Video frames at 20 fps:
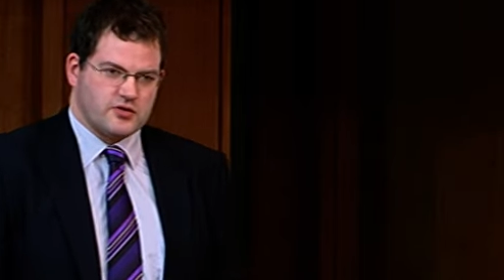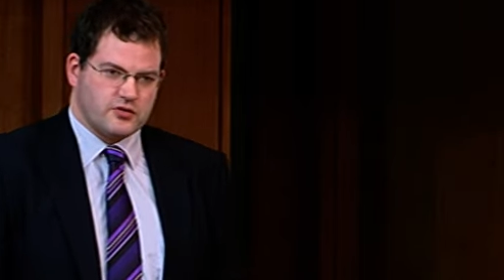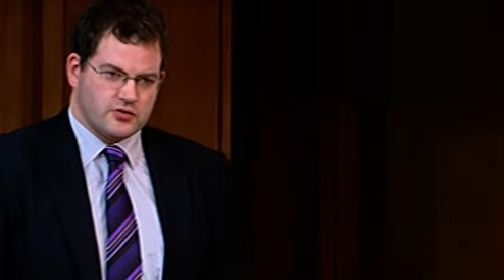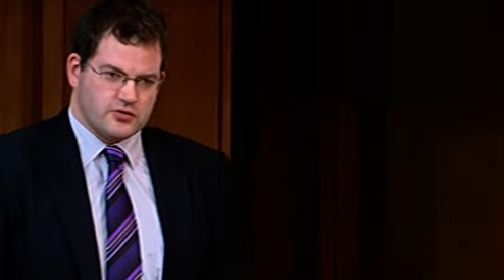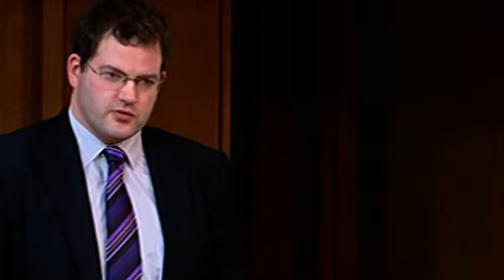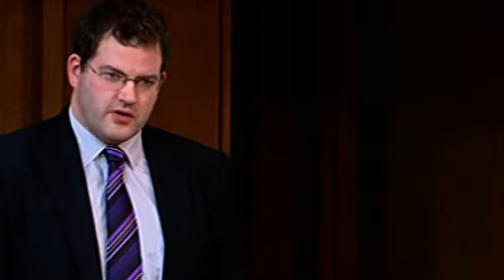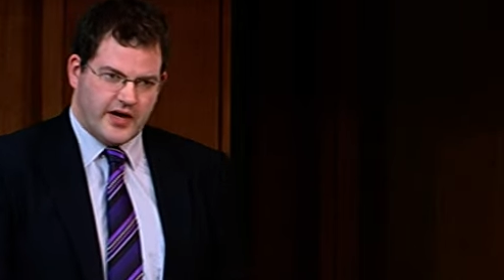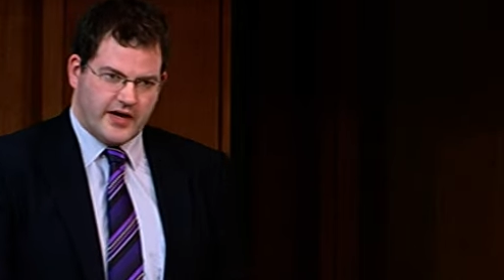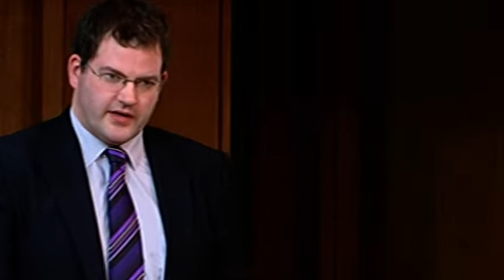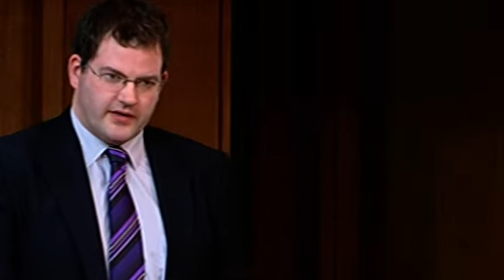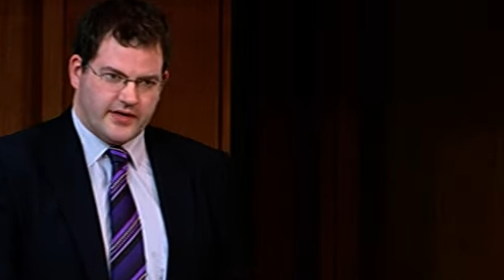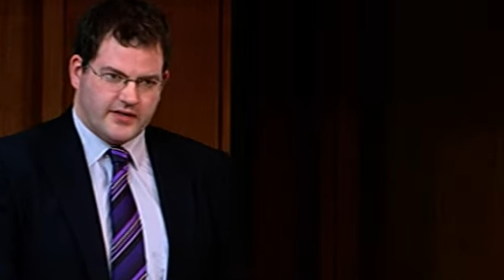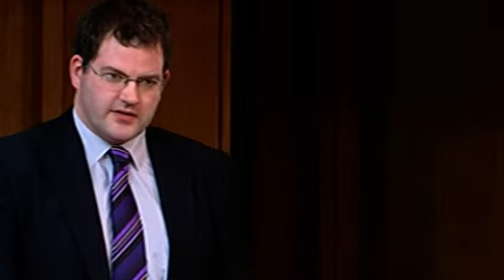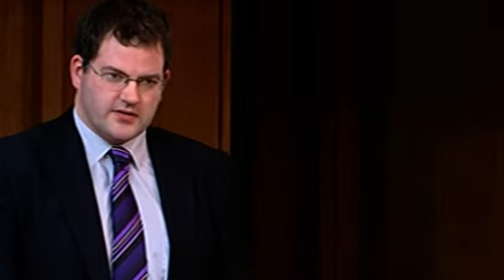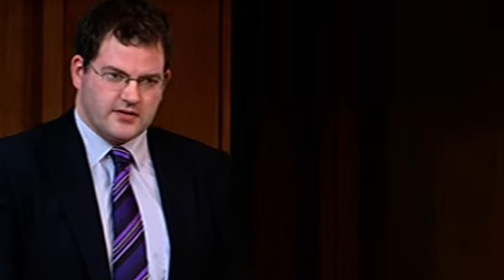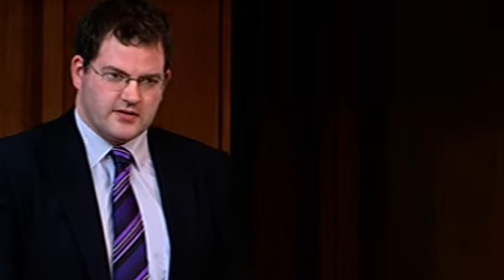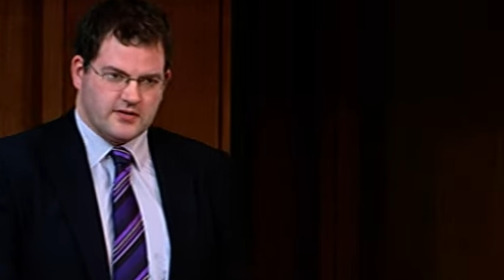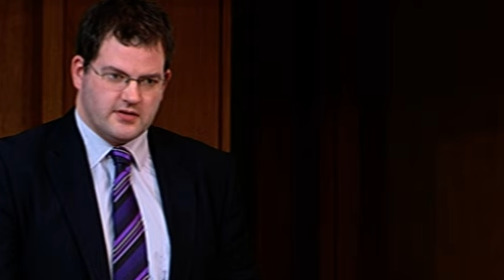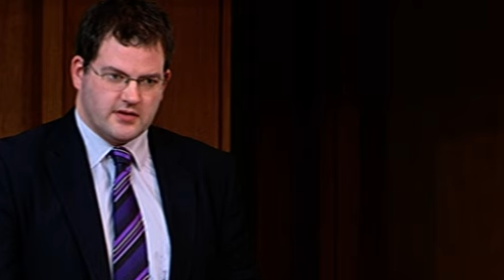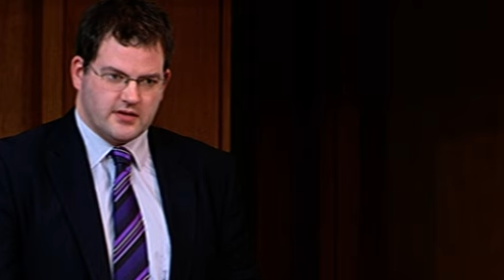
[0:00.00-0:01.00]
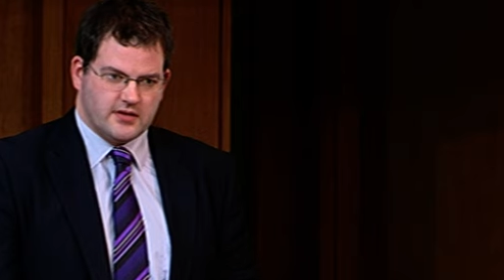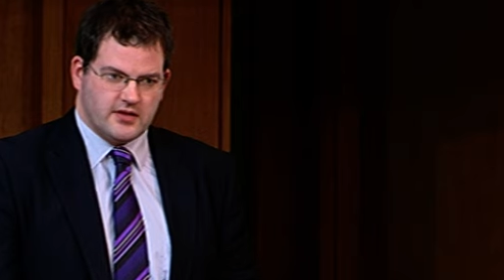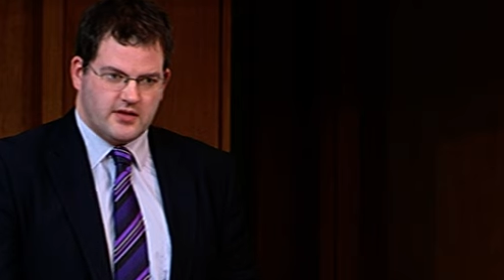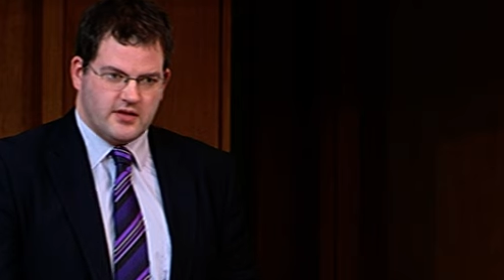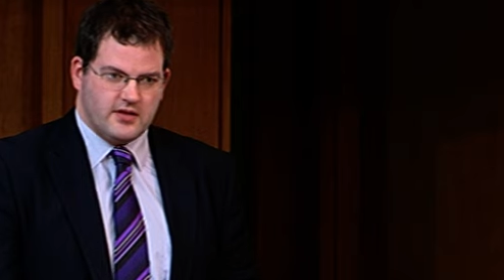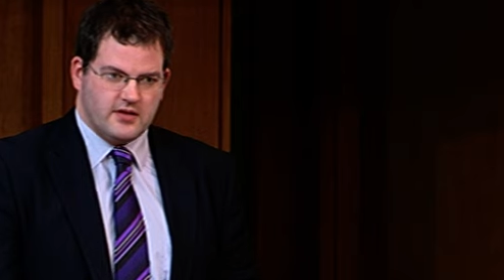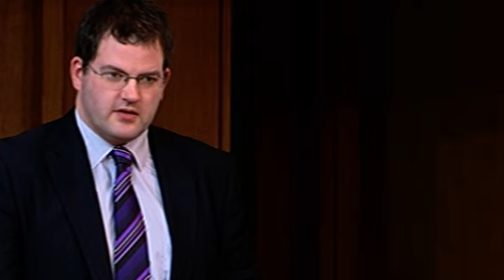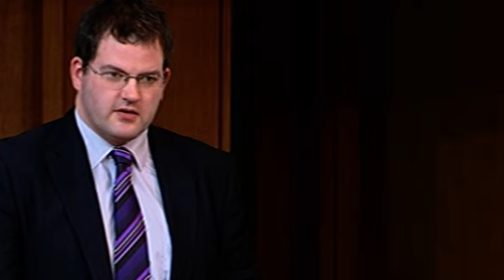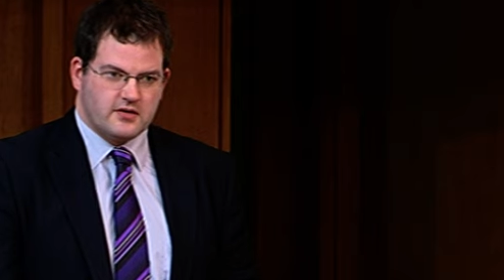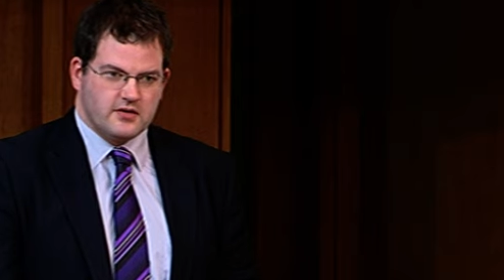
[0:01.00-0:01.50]
also highlighted that
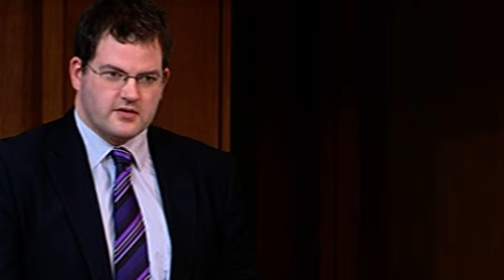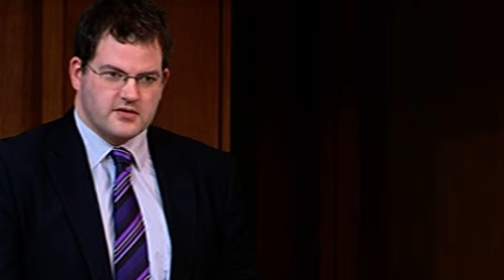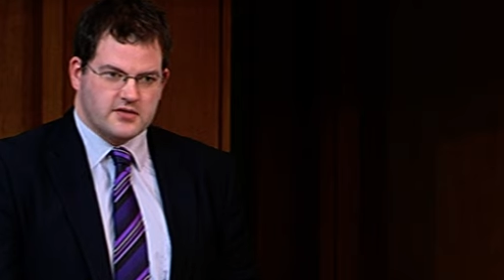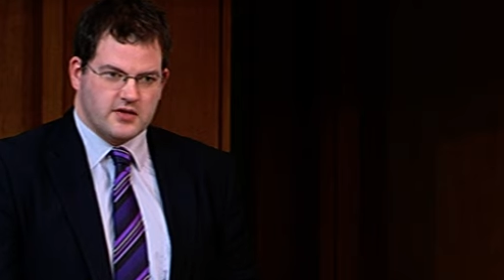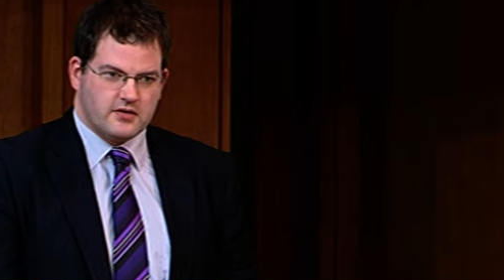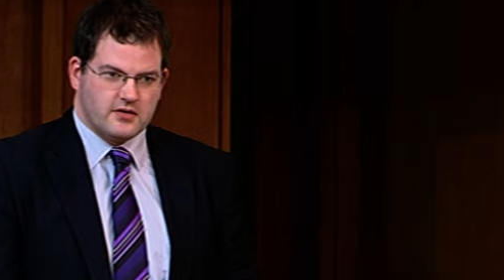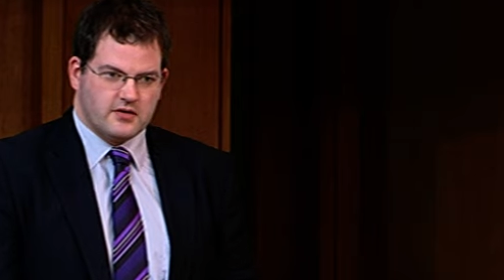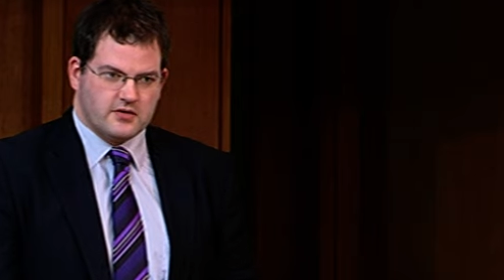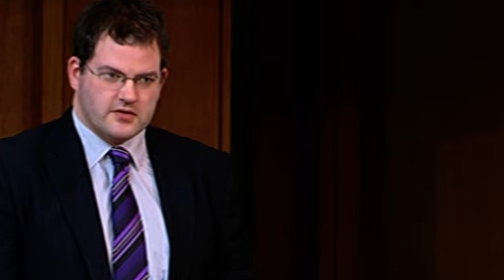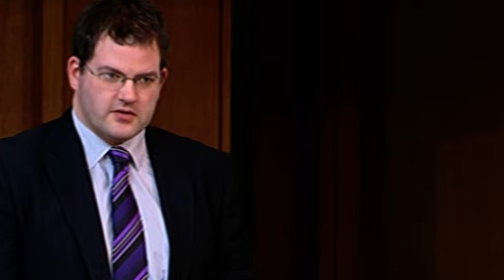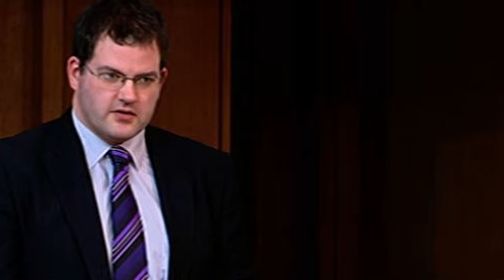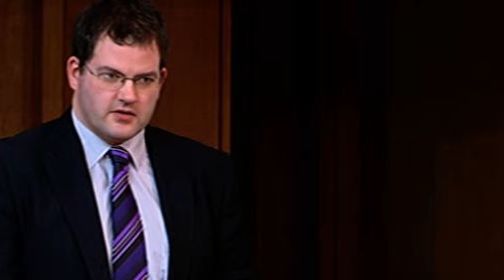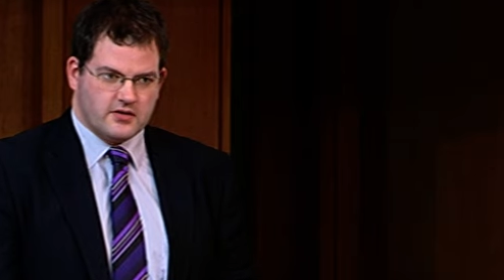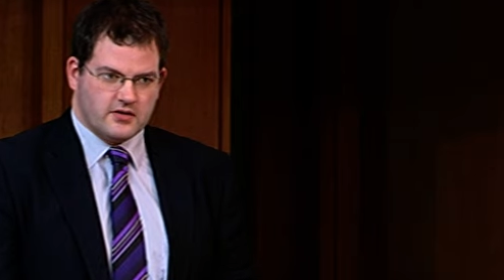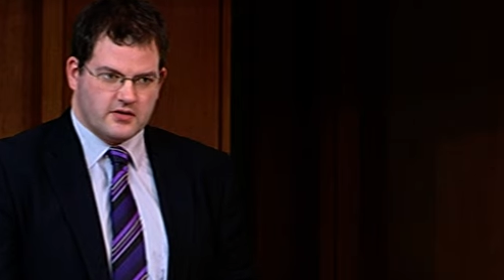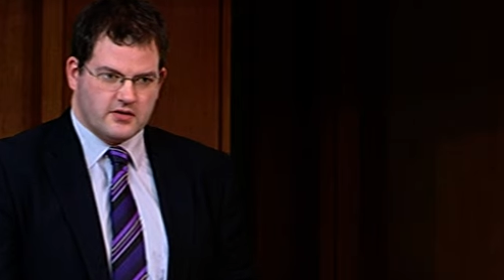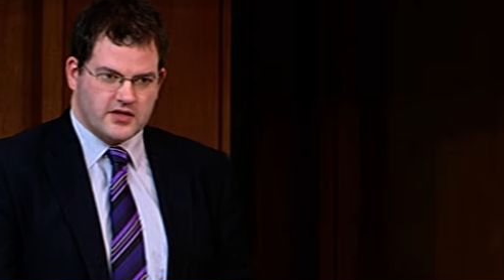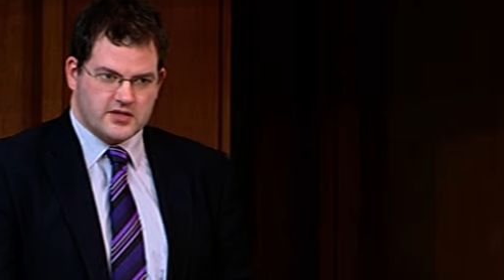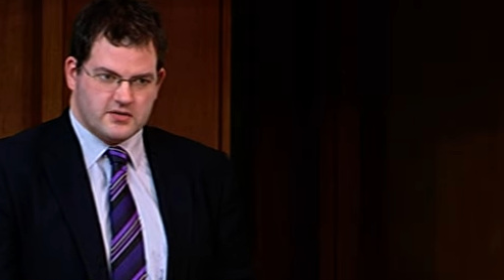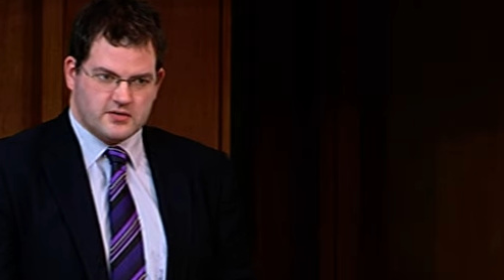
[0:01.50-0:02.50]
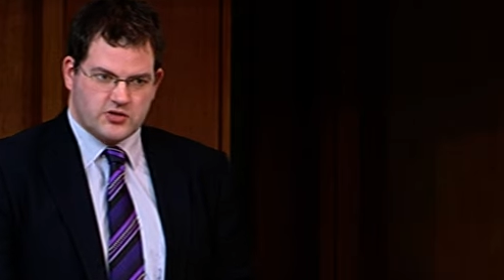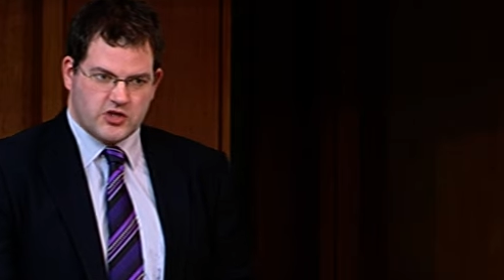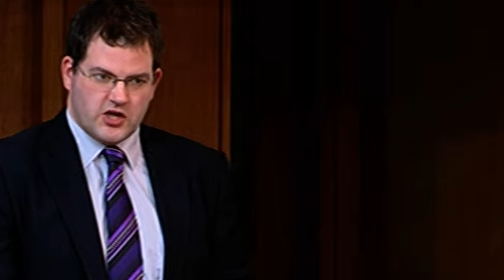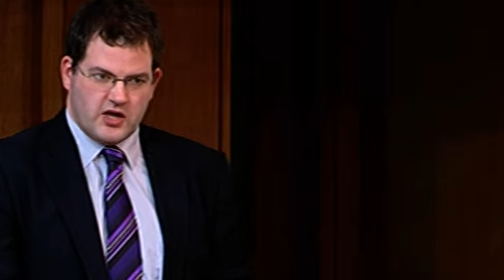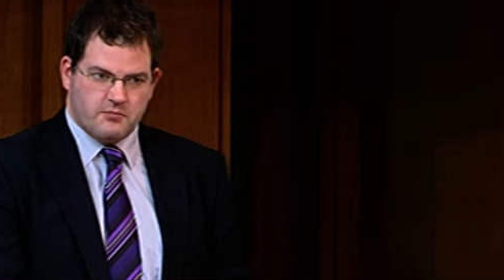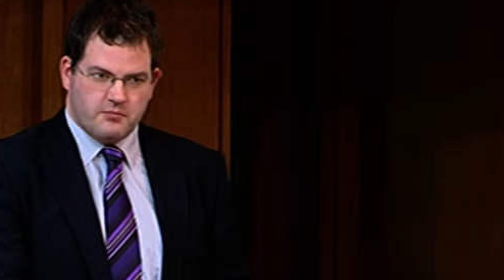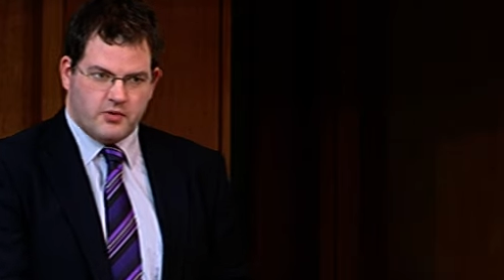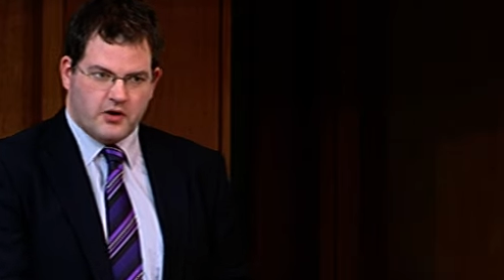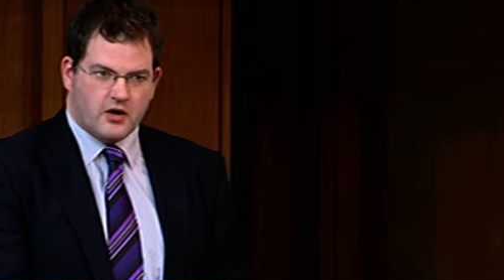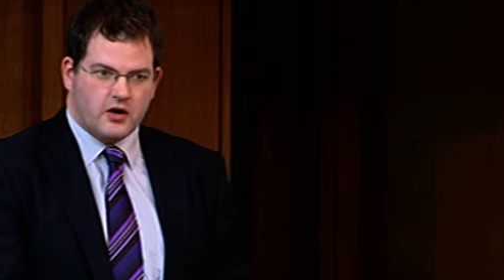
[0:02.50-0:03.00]
he considers that this
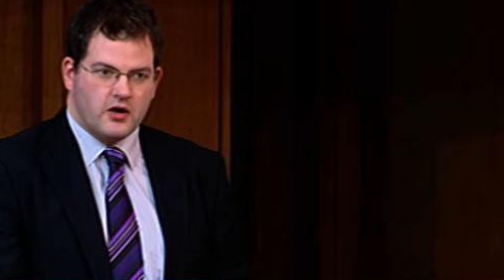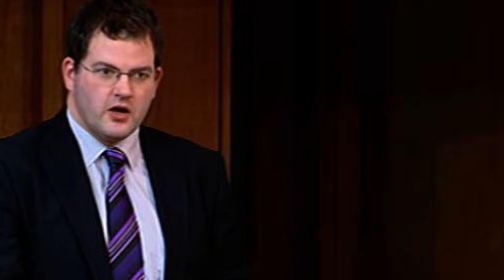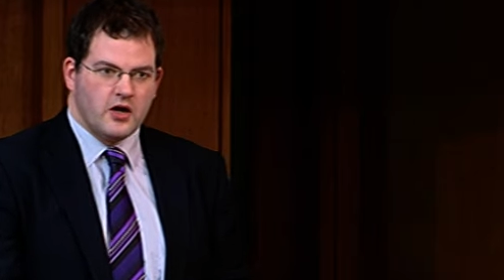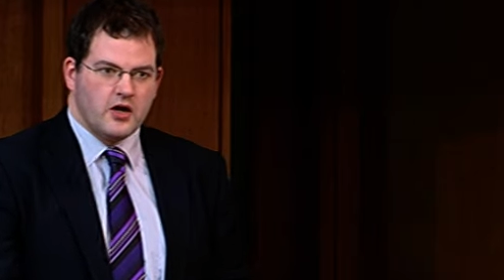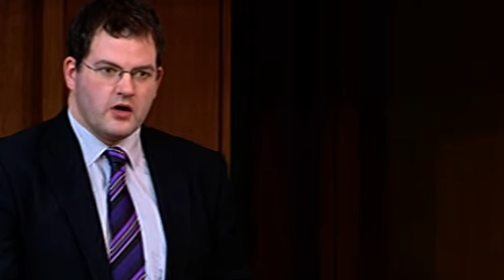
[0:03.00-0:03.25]
chamber